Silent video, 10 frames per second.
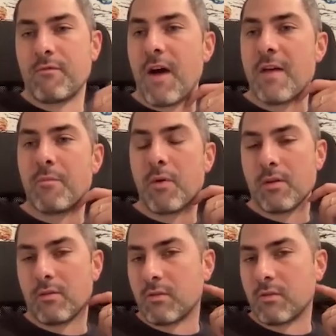
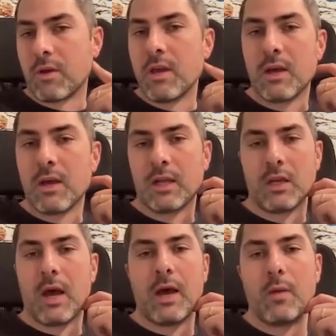5.3, like
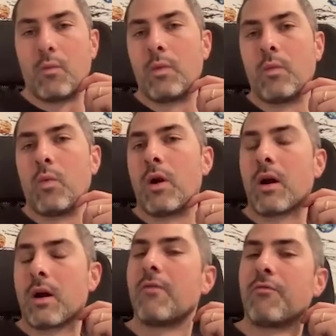we're
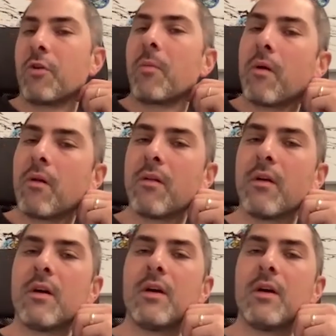not comfortable.